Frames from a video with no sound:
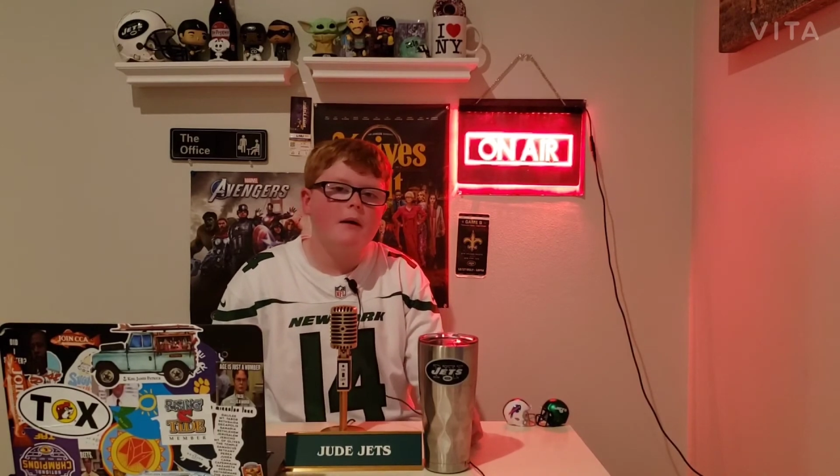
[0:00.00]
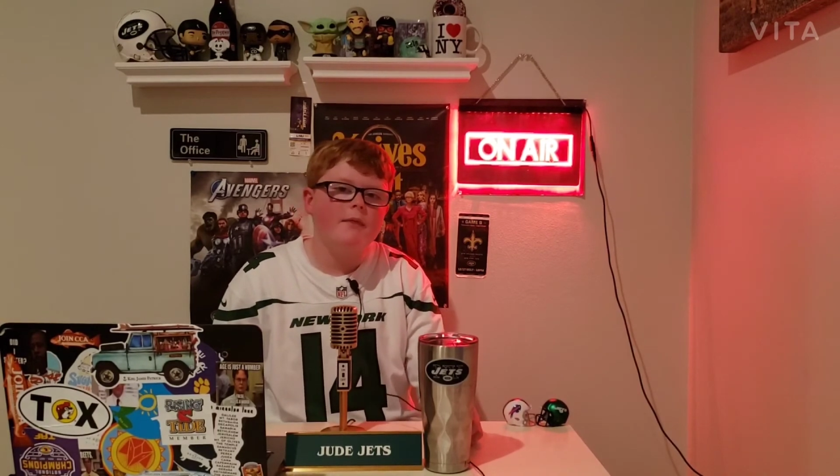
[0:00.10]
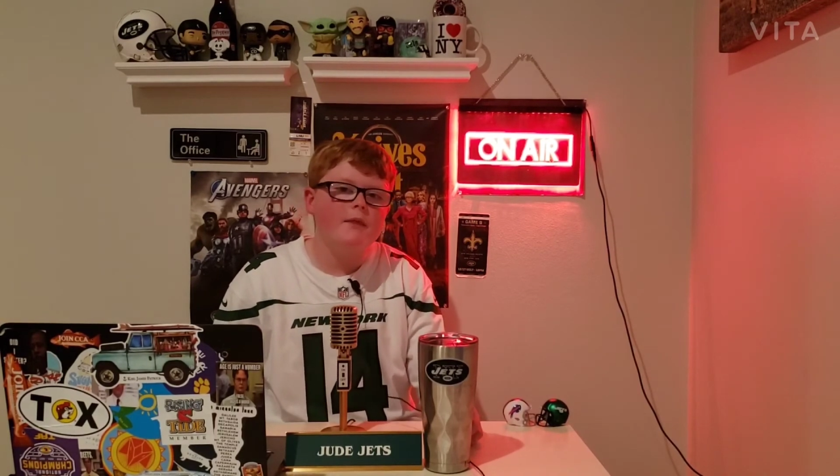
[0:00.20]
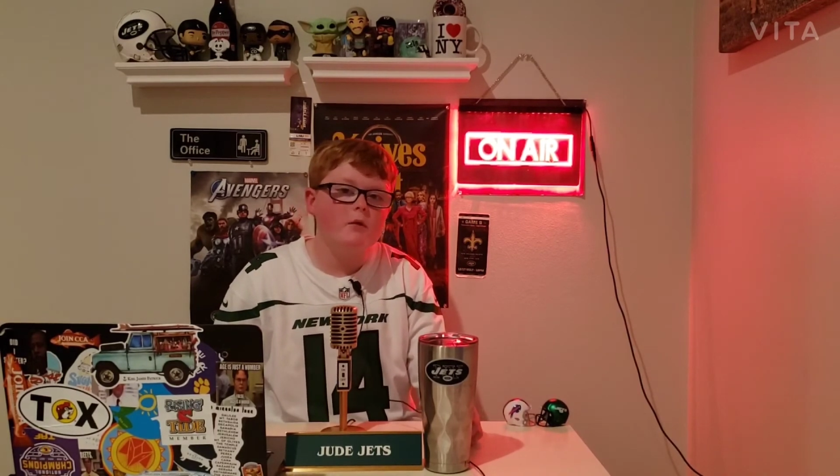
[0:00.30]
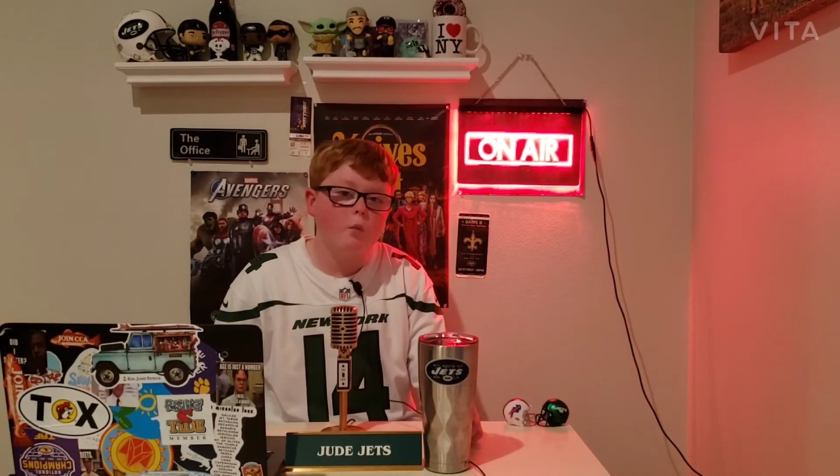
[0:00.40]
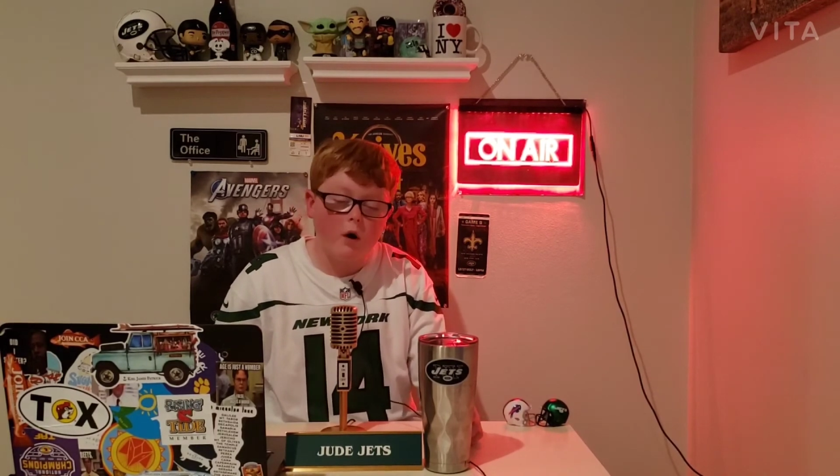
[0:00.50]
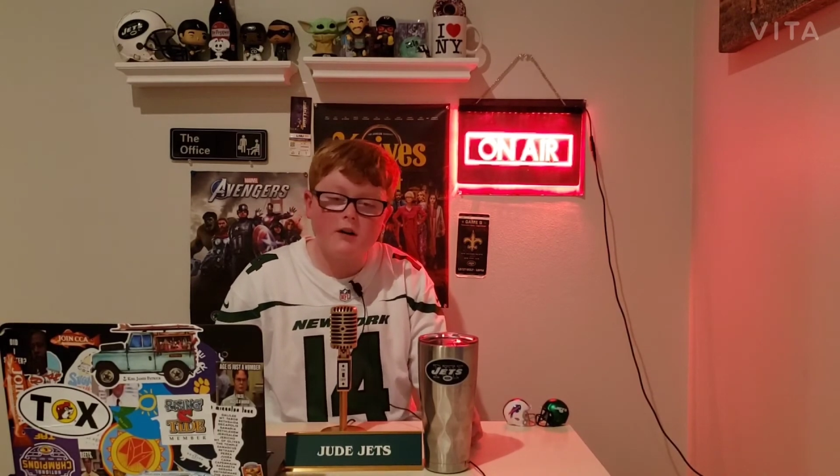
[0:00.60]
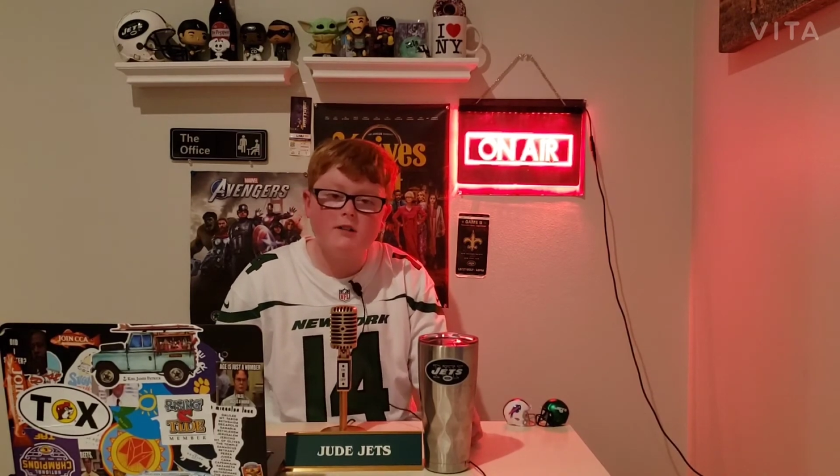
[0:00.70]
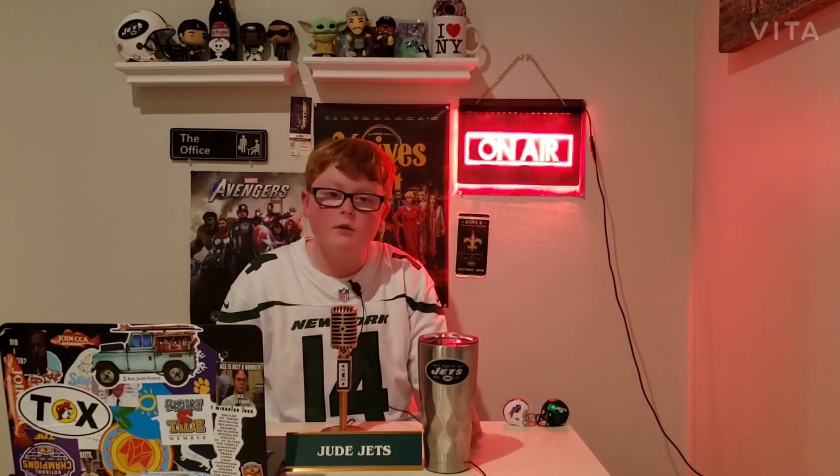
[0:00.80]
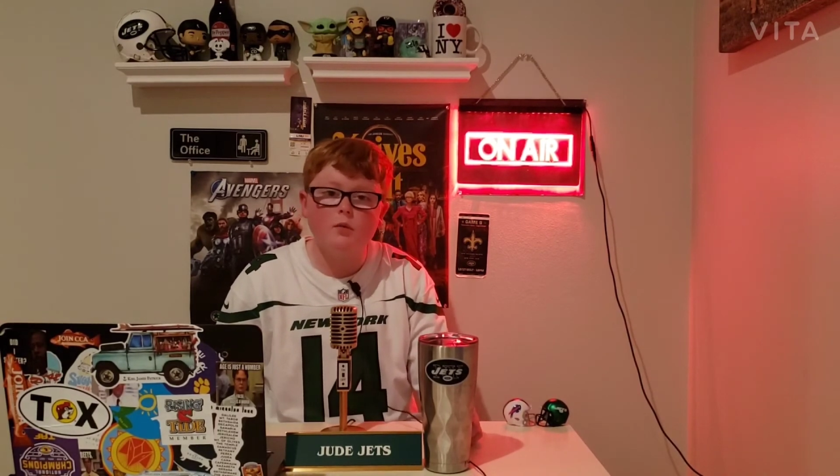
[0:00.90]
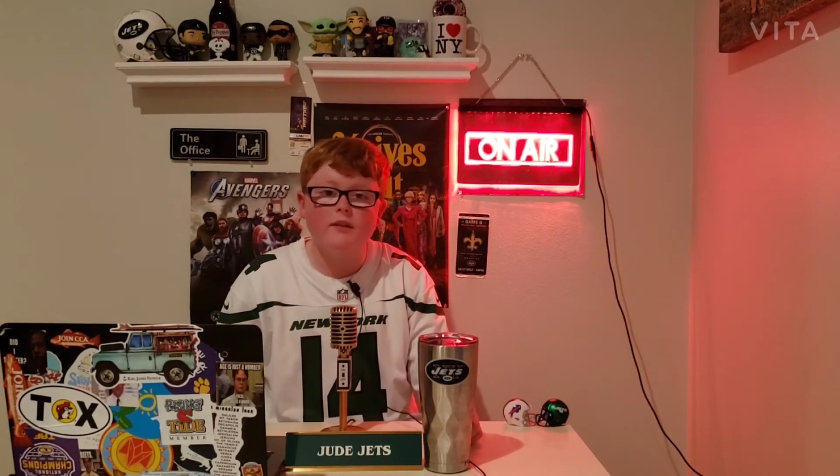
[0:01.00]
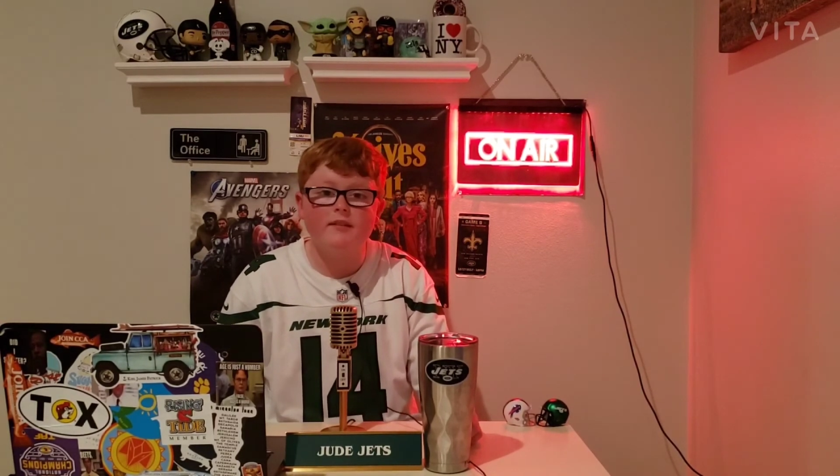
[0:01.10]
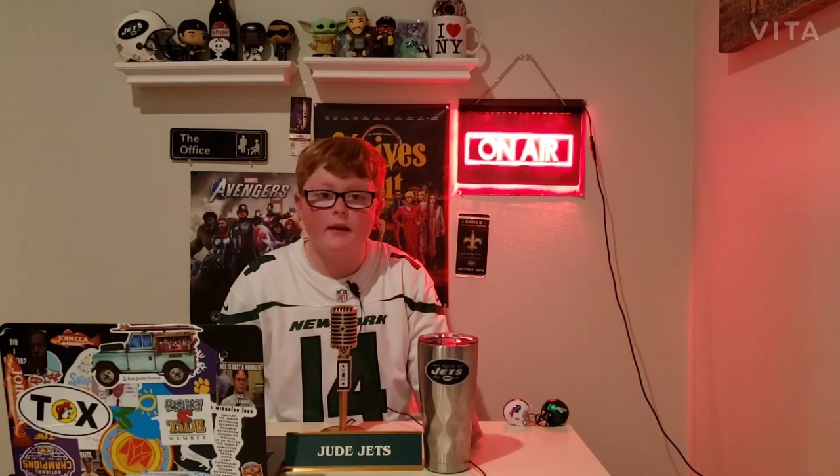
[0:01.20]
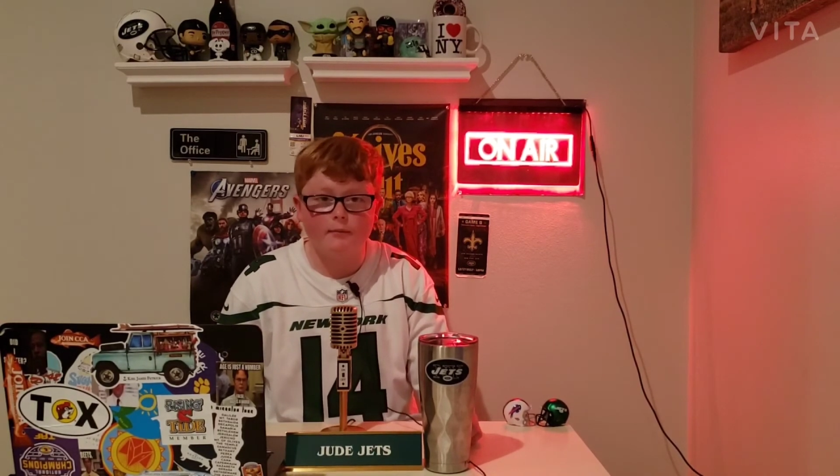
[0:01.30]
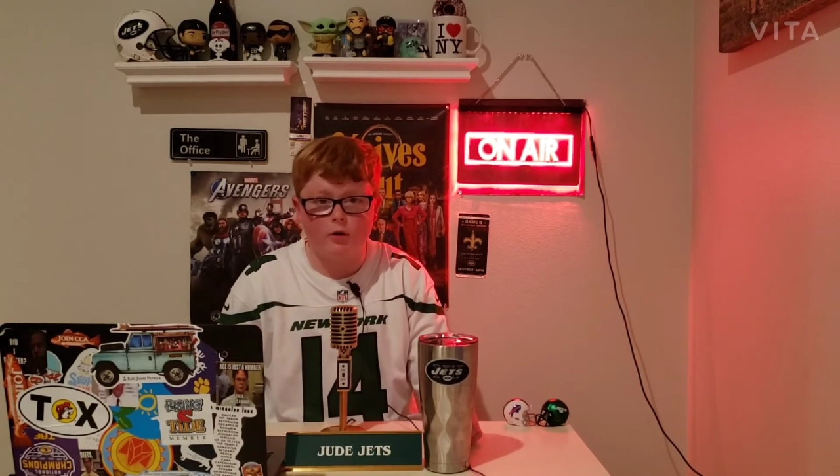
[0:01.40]
but the worst was
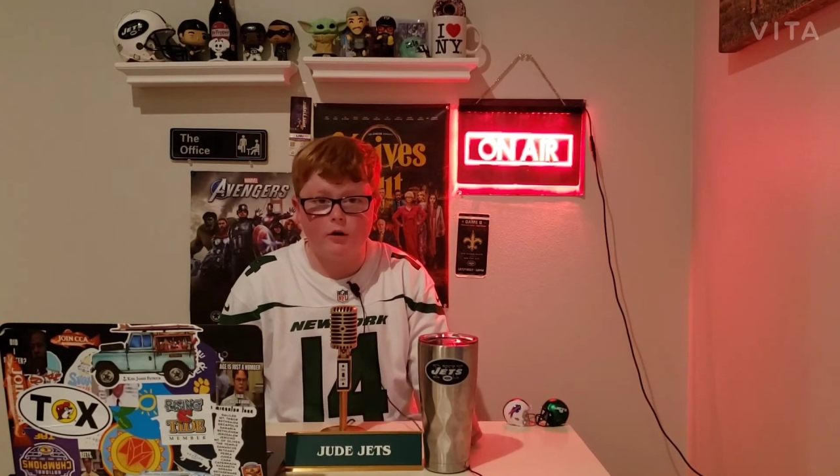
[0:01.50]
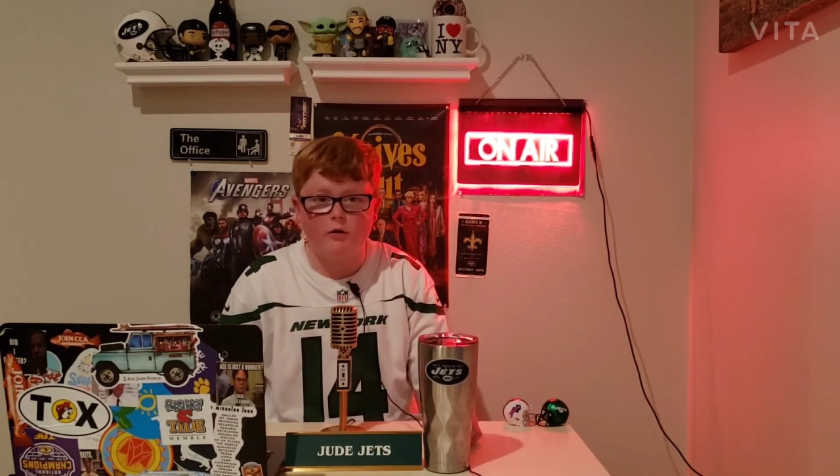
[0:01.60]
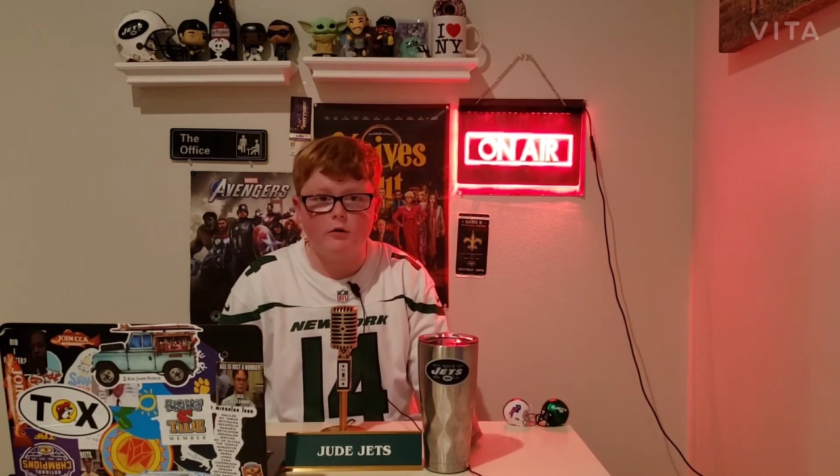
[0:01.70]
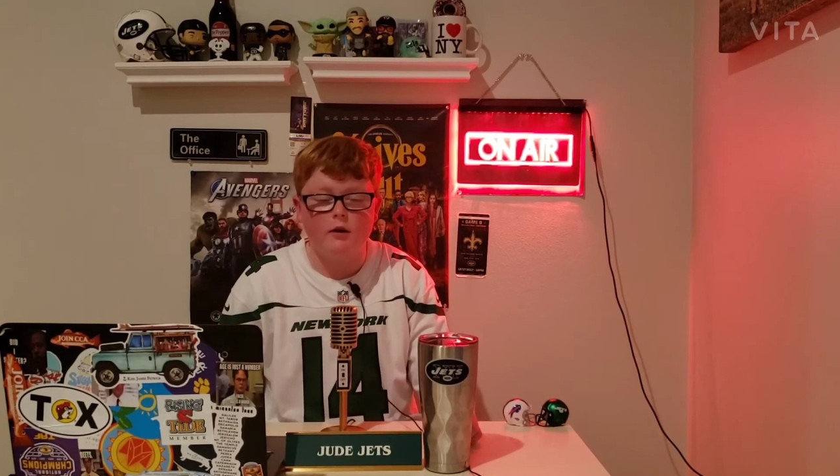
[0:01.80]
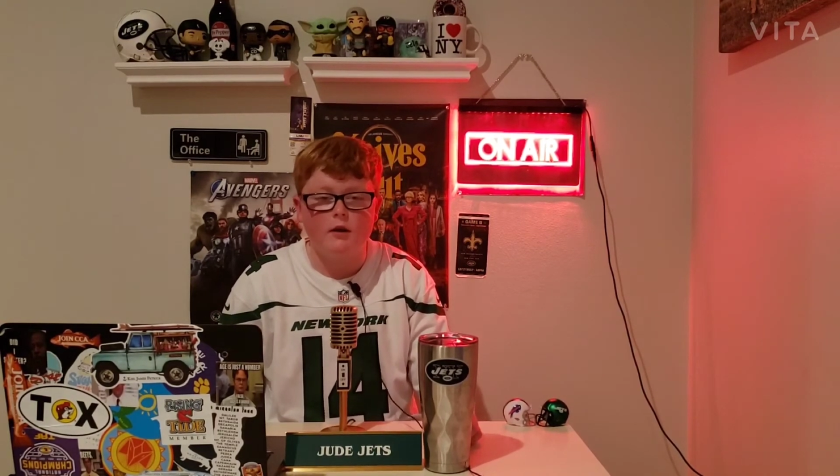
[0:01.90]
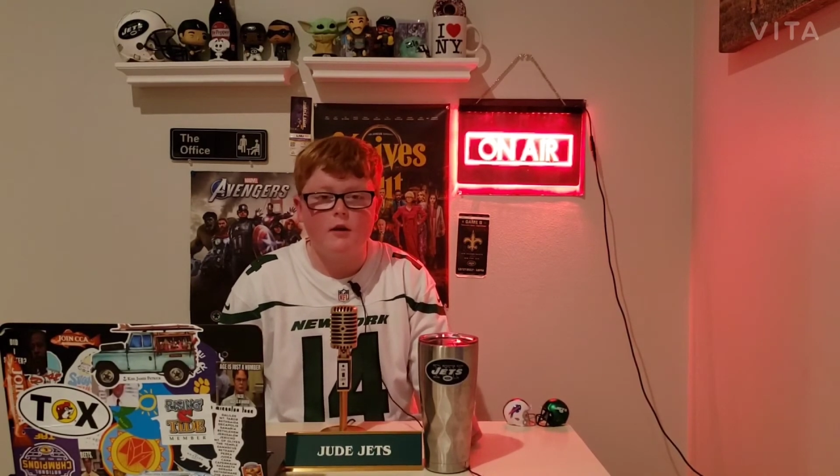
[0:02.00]
Sam Darnold.